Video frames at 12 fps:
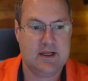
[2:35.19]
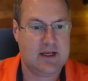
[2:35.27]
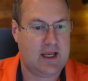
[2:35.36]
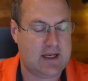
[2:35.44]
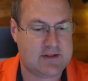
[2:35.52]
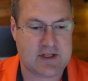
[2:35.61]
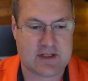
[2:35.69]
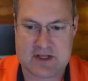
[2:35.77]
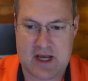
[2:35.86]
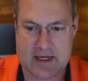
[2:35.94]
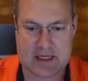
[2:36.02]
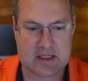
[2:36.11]
And it's
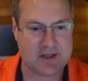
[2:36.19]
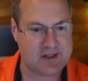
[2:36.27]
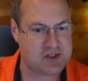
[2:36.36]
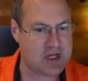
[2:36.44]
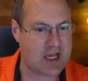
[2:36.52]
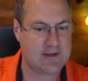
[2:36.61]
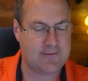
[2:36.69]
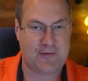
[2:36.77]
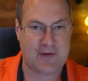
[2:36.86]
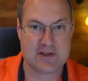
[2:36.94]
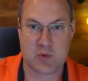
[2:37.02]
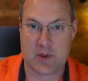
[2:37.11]
kind of cliche in
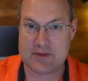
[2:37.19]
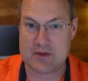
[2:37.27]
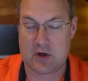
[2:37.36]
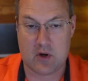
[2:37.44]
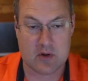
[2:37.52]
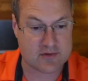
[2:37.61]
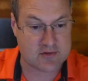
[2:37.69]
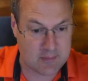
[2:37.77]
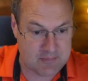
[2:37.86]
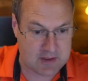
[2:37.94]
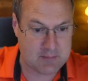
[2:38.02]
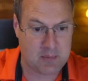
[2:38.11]
FinTwit, the whole
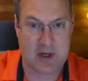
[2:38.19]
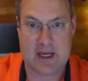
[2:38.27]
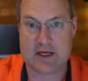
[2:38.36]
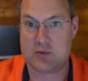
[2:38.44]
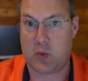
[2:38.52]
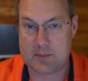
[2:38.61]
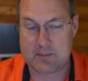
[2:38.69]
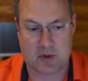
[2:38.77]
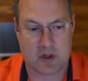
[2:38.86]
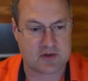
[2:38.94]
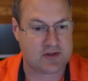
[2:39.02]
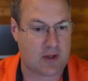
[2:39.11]
something breaks, what
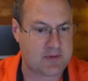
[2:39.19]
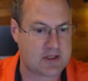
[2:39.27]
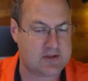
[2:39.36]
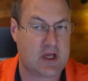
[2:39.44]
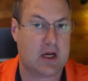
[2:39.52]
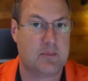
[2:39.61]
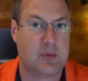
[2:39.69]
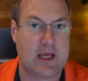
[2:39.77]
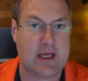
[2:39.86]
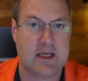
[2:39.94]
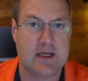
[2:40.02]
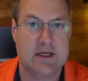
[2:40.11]
broke, something's going to
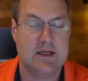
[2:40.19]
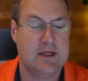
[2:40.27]
break.